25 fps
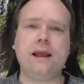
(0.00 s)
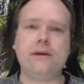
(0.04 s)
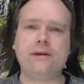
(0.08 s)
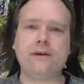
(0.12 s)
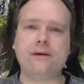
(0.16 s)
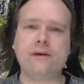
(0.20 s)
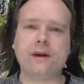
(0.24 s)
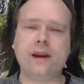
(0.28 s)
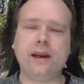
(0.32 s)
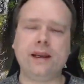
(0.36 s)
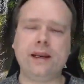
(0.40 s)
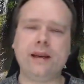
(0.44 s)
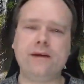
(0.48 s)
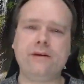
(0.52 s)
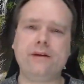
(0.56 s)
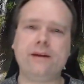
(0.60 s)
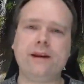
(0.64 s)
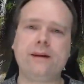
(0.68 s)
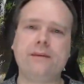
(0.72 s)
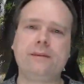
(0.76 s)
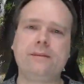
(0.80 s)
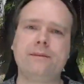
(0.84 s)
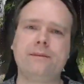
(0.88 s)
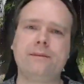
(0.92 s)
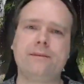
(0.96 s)
Have a great
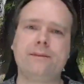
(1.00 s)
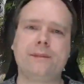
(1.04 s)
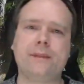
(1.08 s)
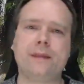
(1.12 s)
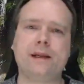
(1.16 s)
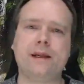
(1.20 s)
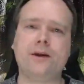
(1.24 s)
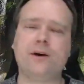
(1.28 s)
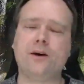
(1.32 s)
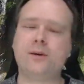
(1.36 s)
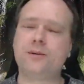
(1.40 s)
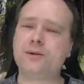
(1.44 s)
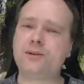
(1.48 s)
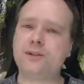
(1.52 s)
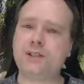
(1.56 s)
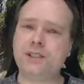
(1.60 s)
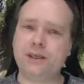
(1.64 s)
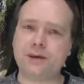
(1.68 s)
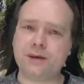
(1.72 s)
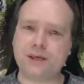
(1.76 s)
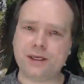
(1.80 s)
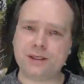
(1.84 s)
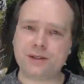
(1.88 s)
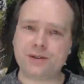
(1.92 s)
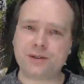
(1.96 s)
evening, and I hope to
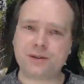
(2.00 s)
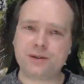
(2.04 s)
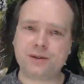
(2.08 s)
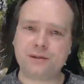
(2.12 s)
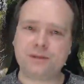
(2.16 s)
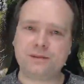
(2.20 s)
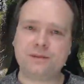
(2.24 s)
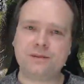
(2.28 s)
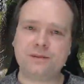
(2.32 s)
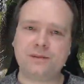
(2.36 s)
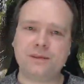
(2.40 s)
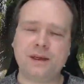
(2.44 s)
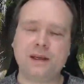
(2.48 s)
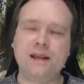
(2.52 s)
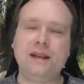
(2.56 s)
see you again soon.